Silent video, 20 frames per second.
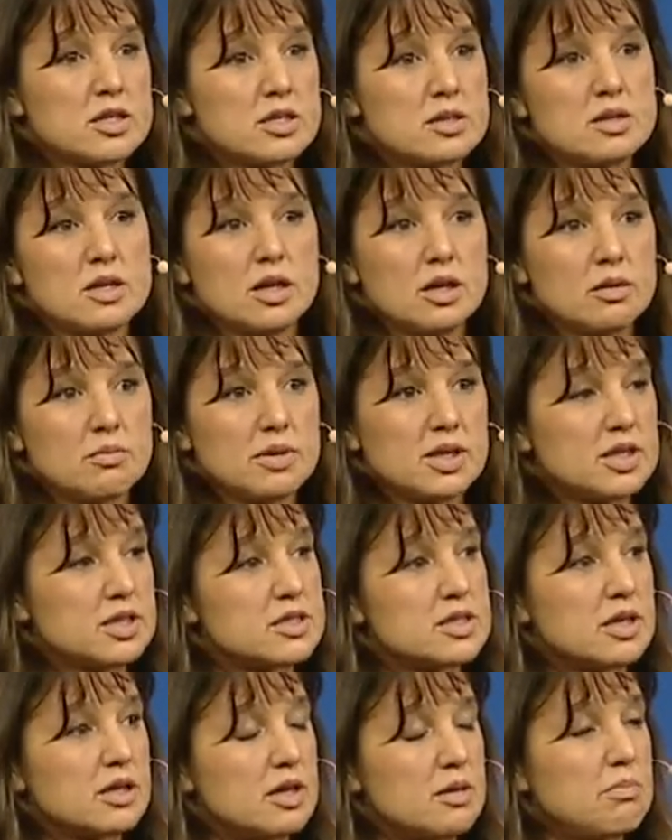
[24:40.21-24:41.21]
You know,
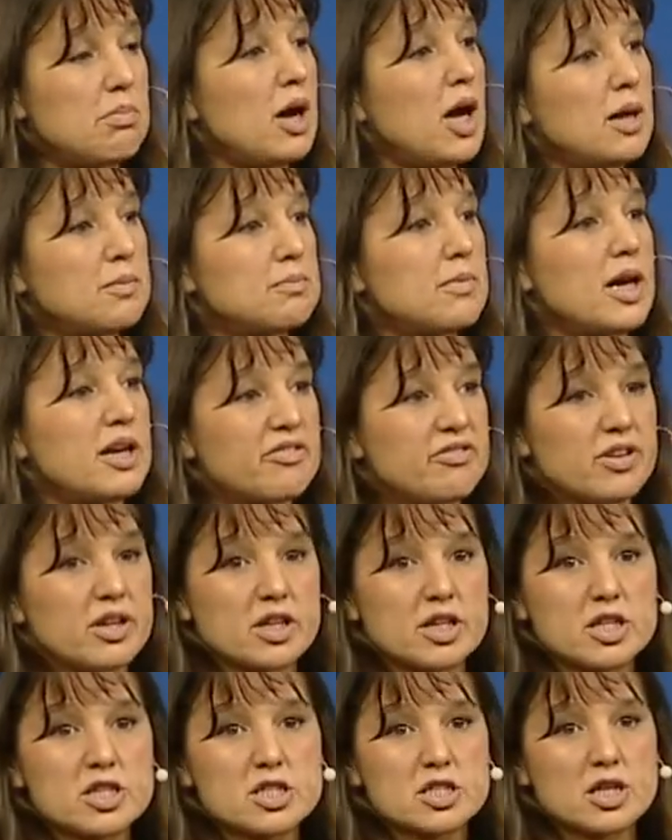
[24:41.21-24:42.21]
military bombed my
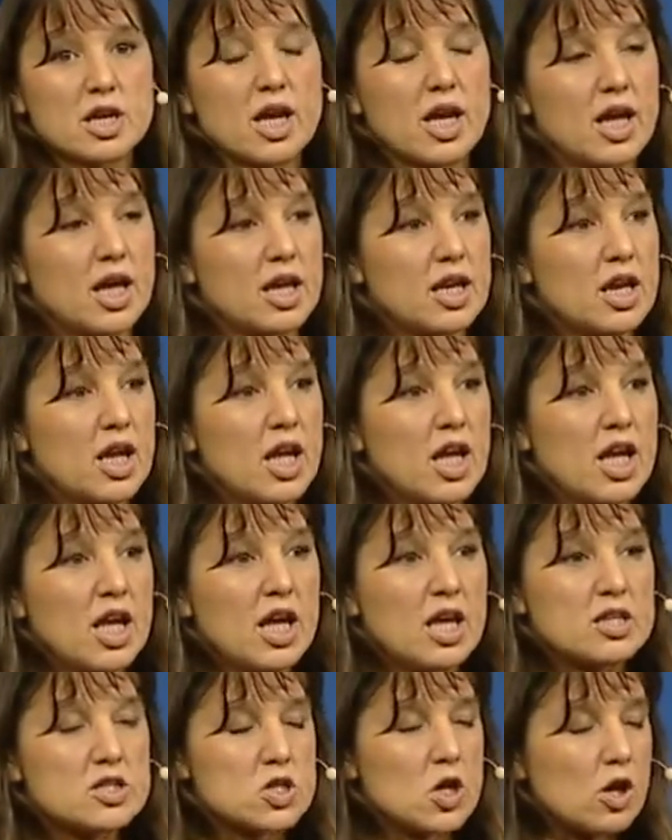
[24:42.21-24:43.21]
village. And
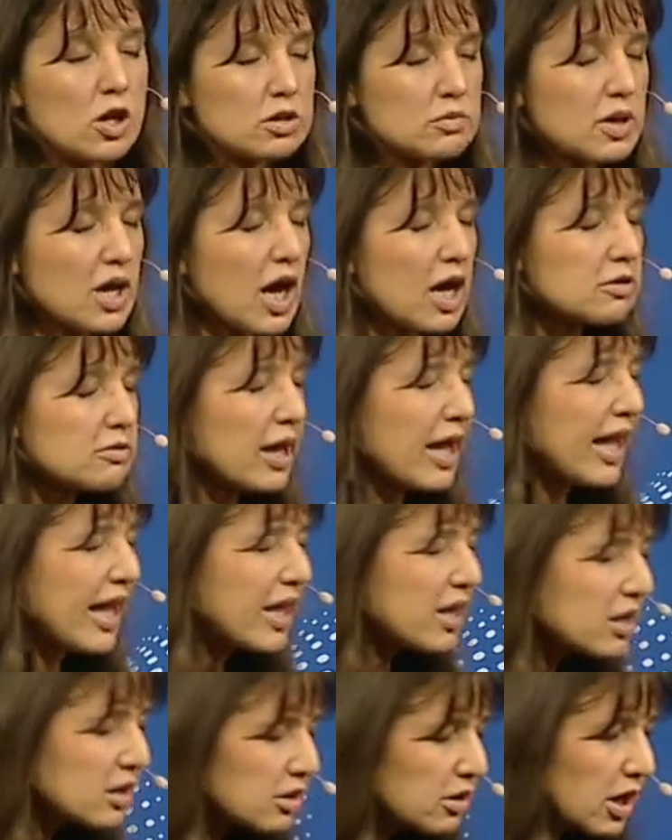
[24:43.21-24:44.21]
he told me how
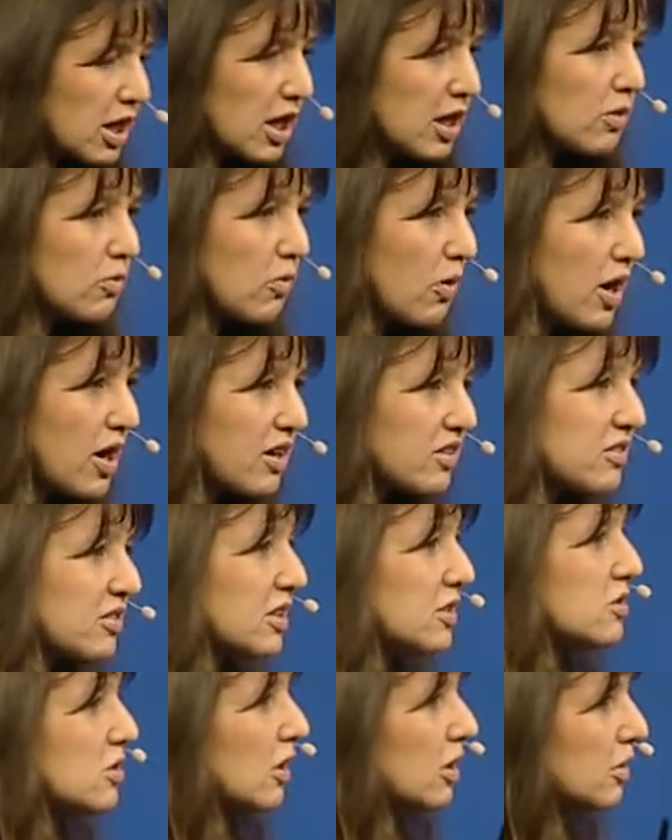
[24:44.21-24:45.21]
angry he was. He
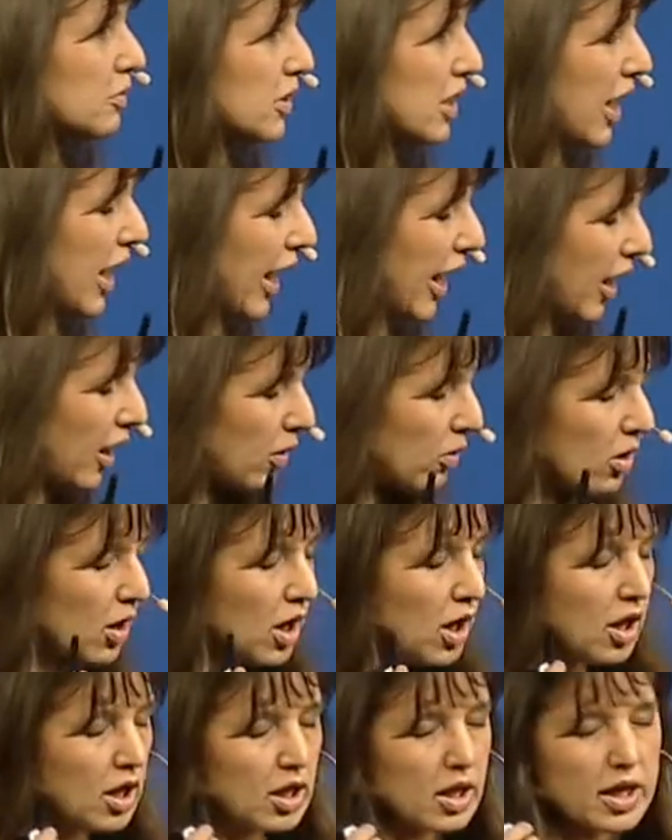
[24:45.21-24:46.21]
told me how,
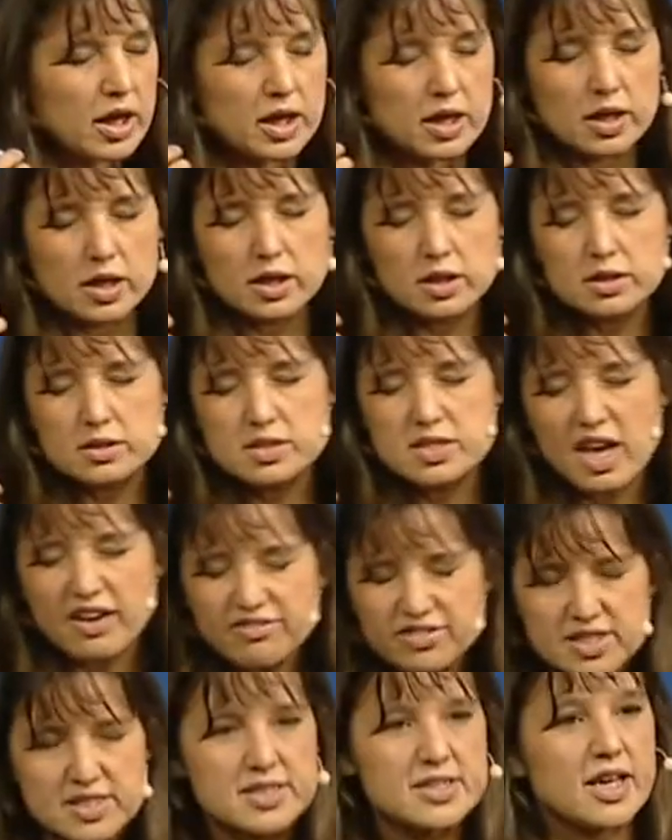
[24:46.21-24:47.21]
like,
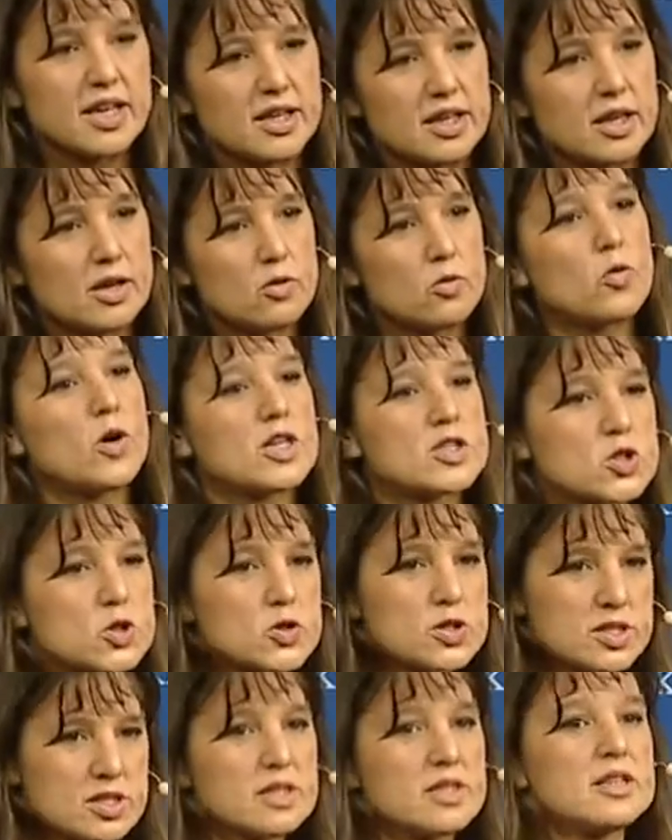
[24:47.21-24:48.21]
devastating it was to
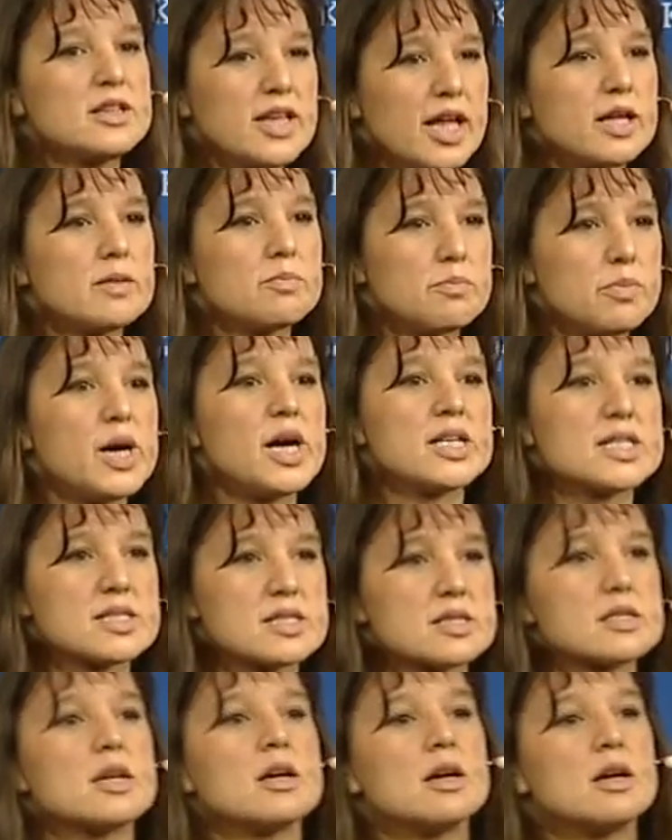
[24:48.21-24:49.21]
sit in that
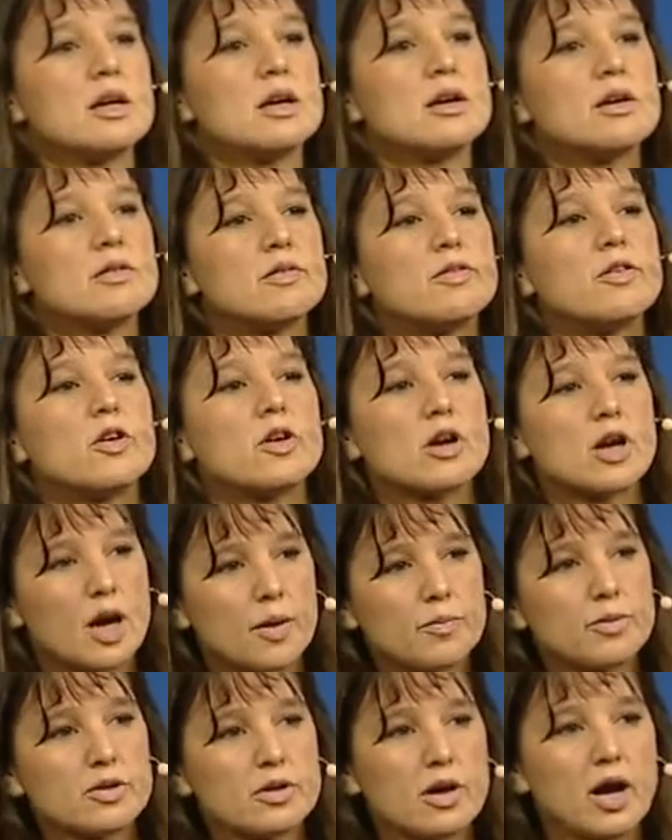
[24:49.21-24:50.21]
bus for a
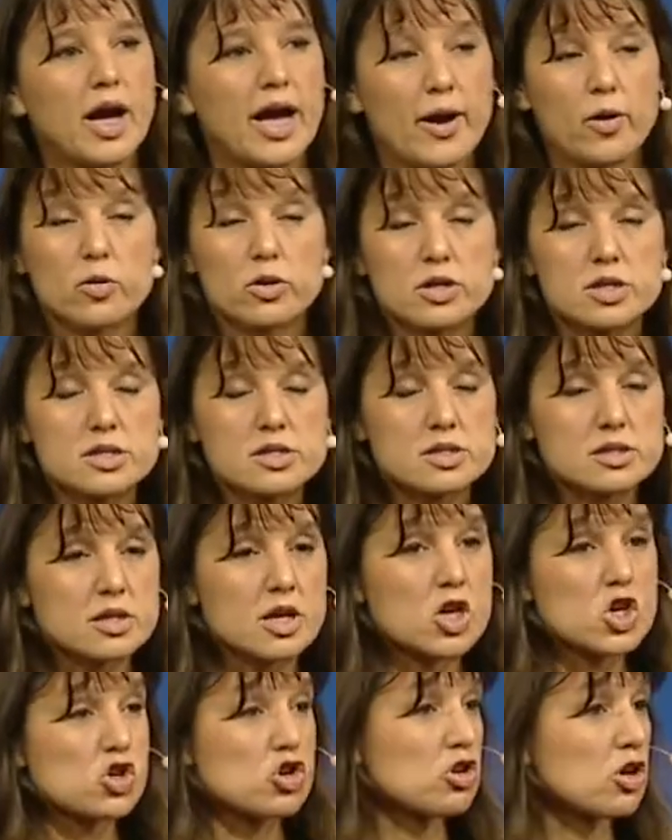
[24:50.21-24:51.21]
couple of hours
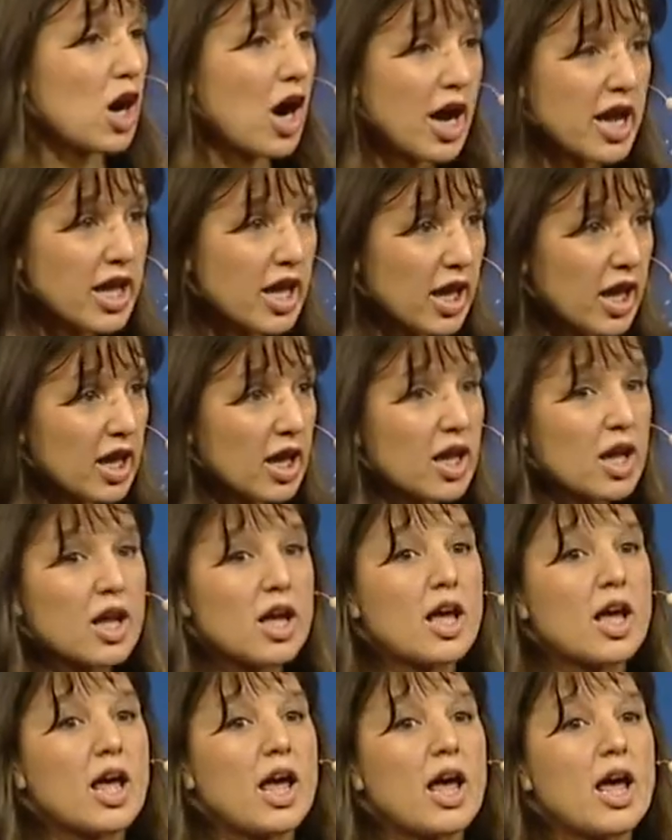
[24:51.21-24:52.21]
crying
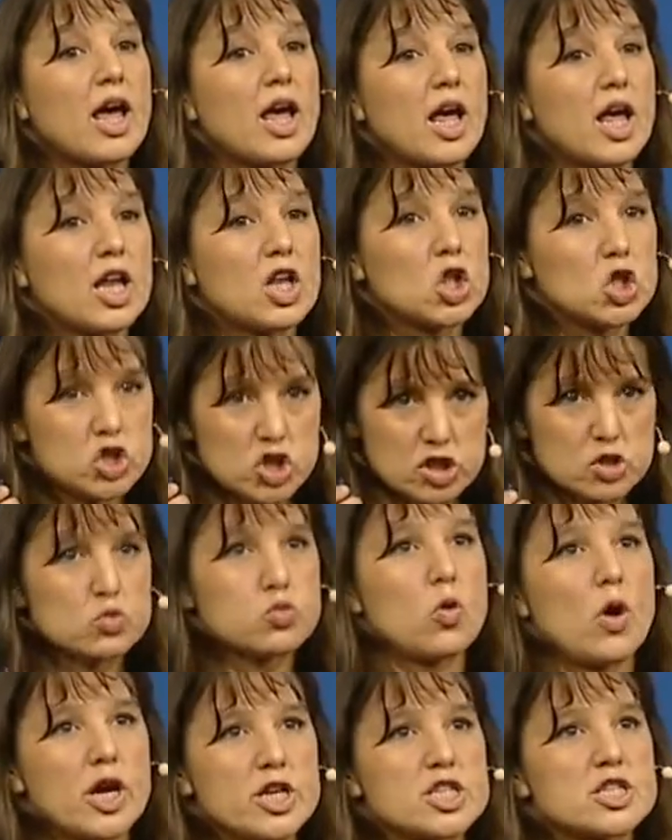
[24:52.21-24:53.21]
and just
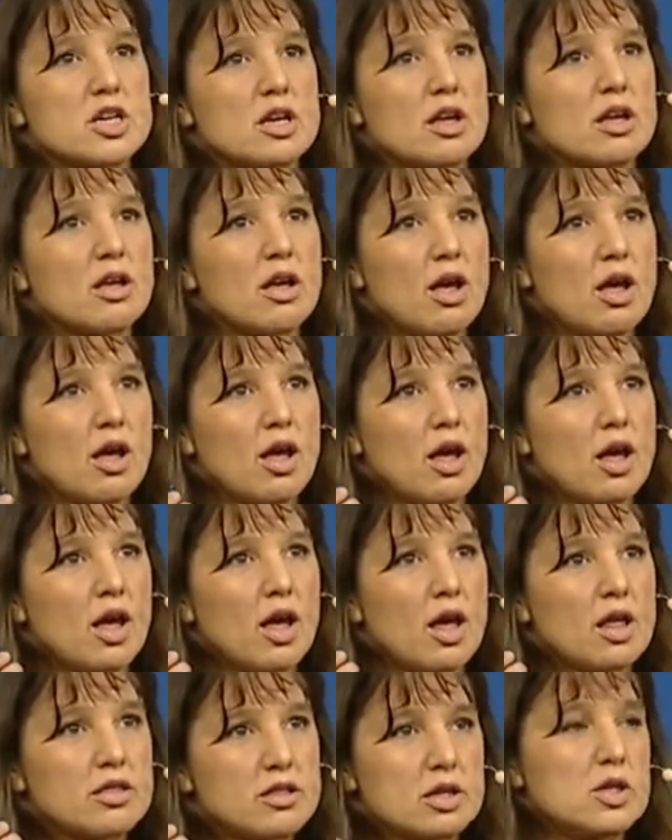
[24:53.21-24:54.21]
watching
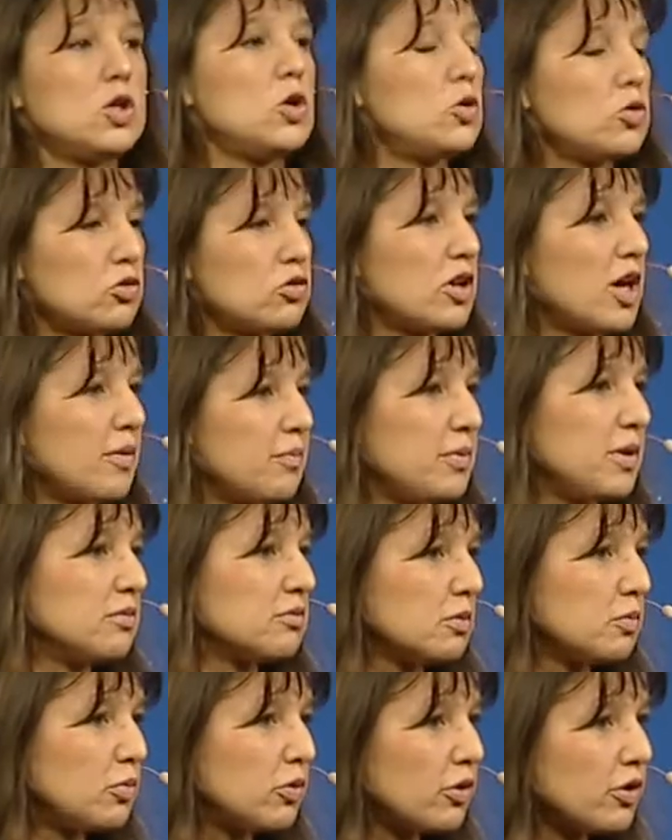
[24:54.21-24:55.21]
the news not be
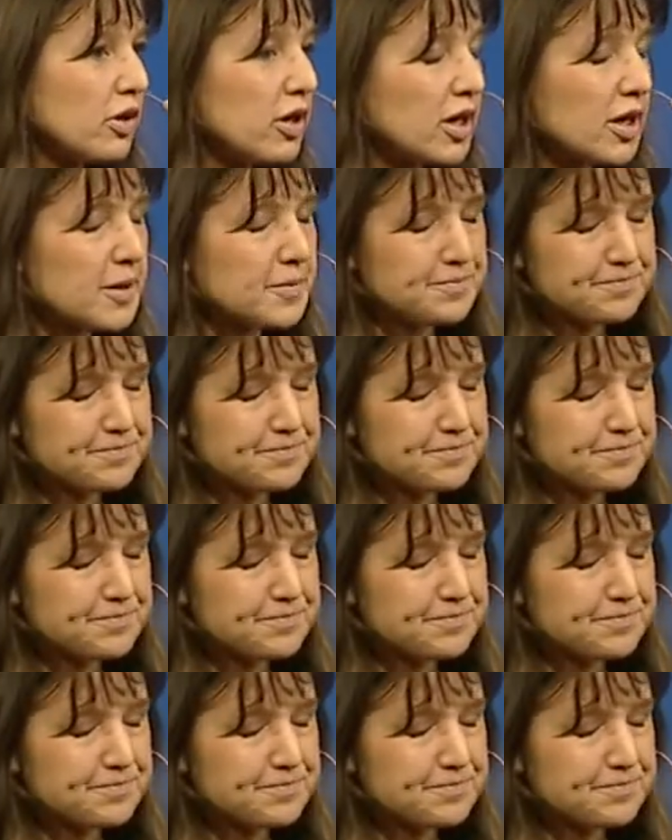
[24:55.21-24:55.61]
reported.